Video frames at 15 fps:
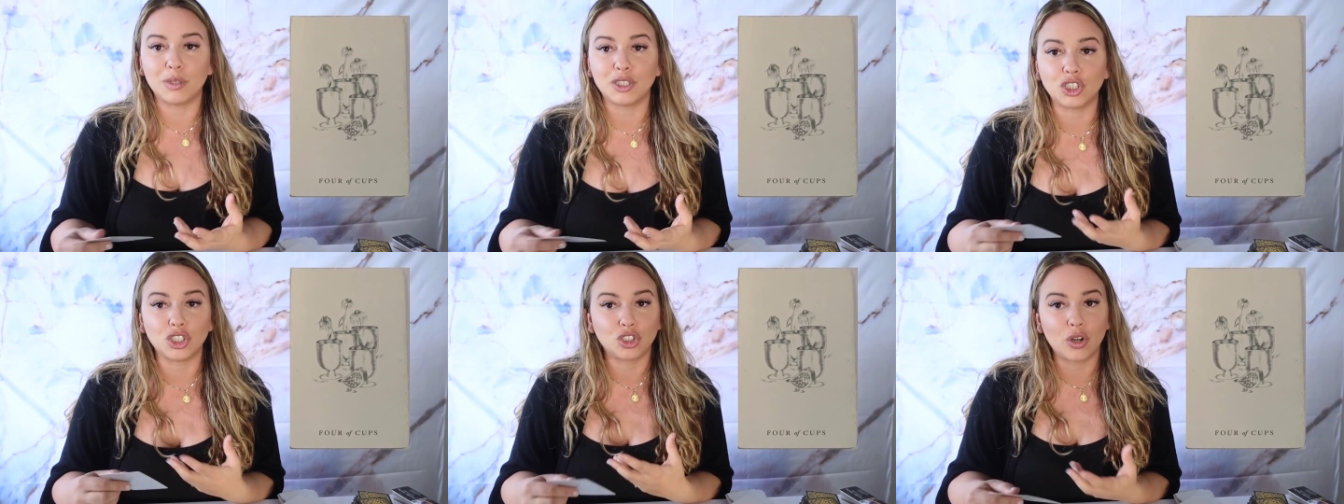
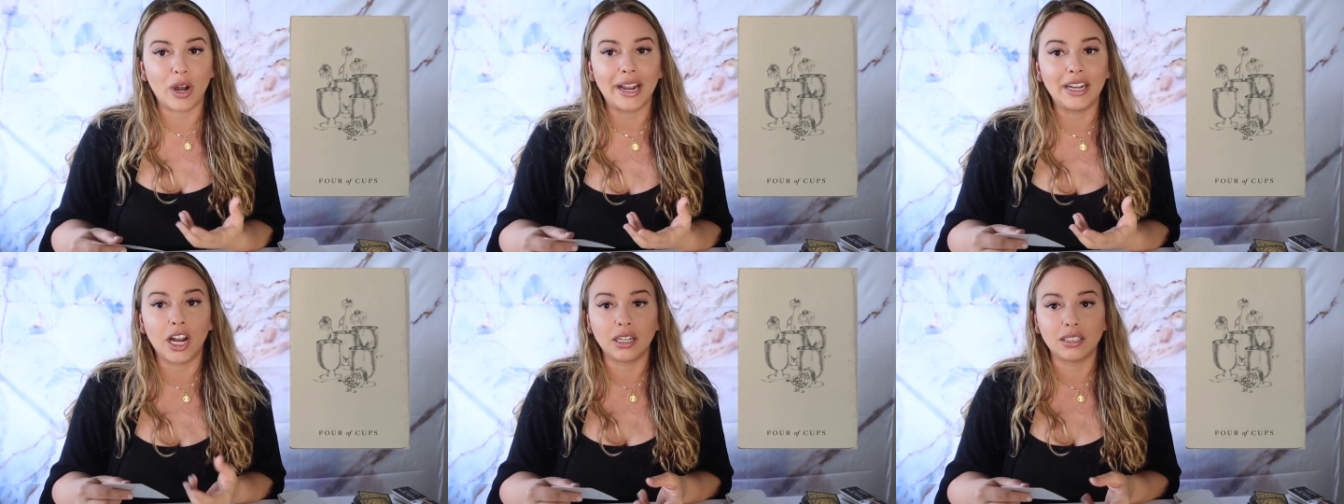but you're
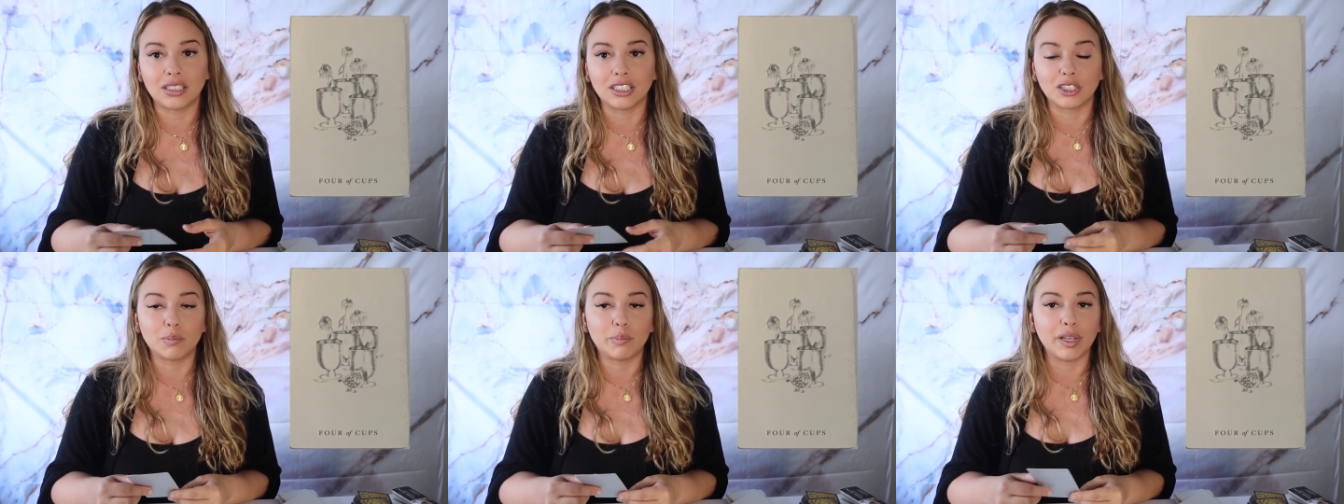trying not
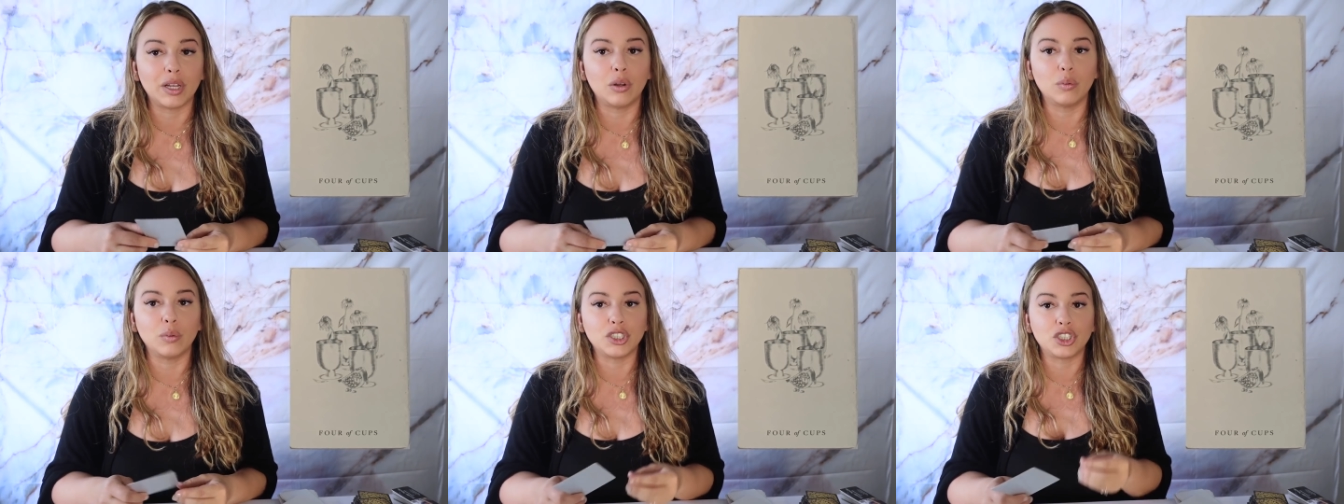to
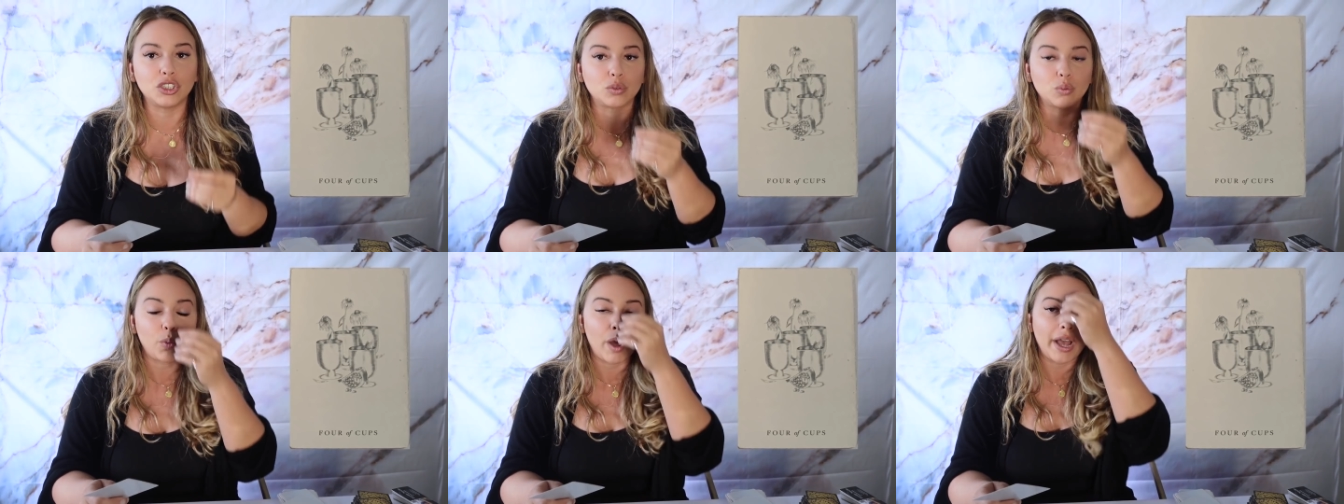spill, which
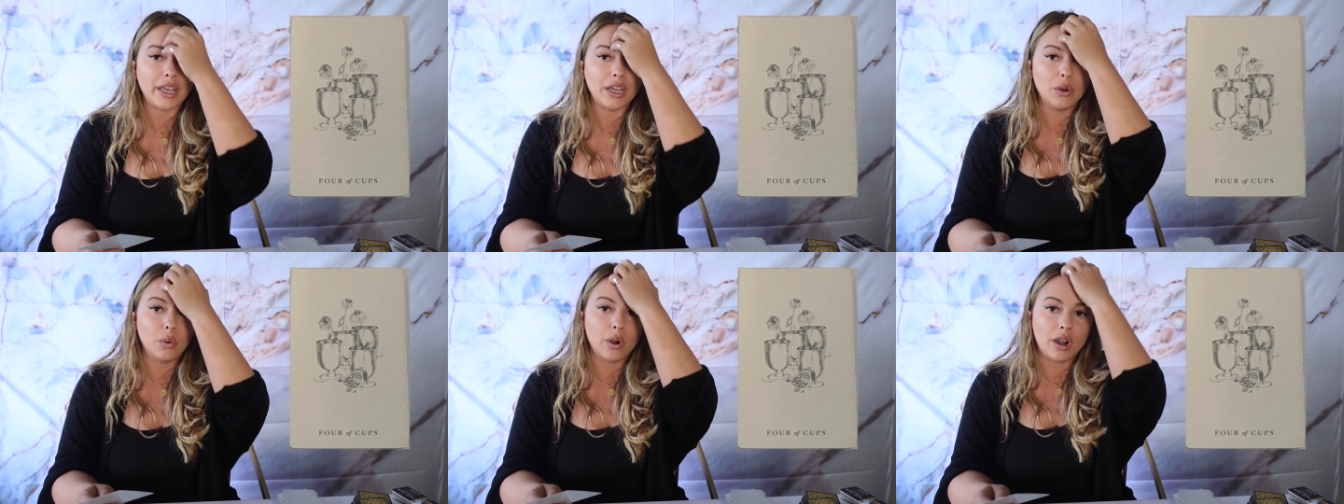is
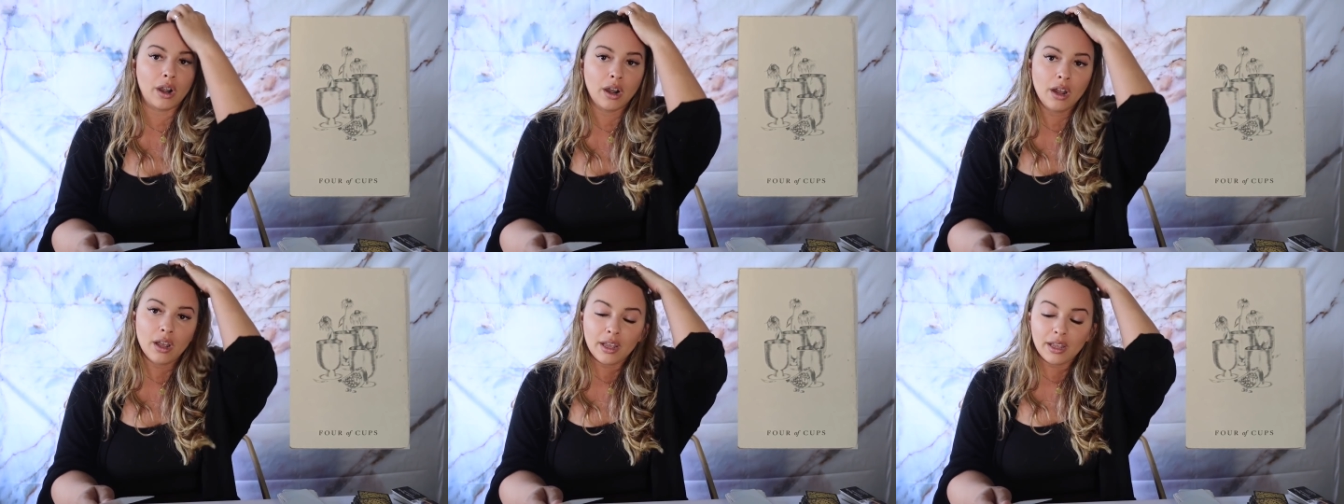why you're,